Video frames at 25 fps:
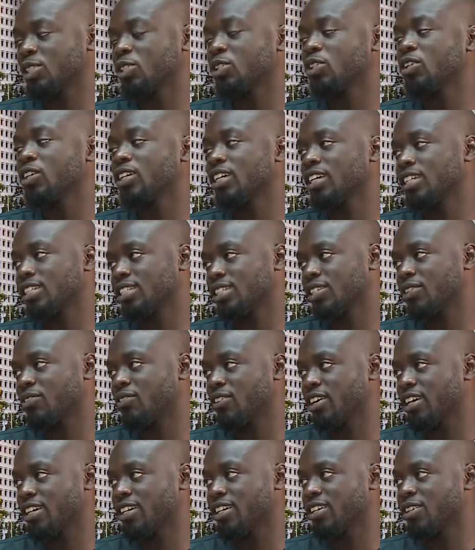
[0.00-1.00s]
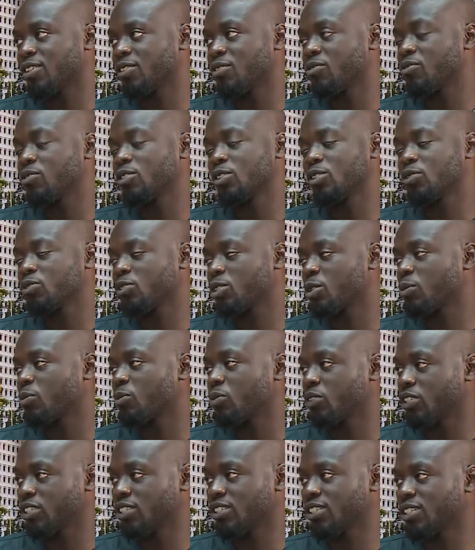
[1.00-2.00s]
You're not getting it right now for some
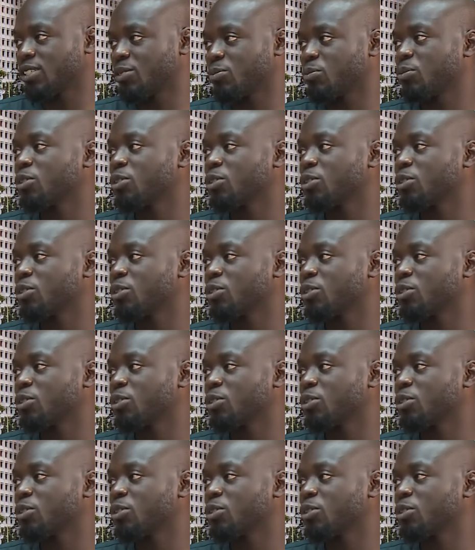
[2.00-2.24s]
reason,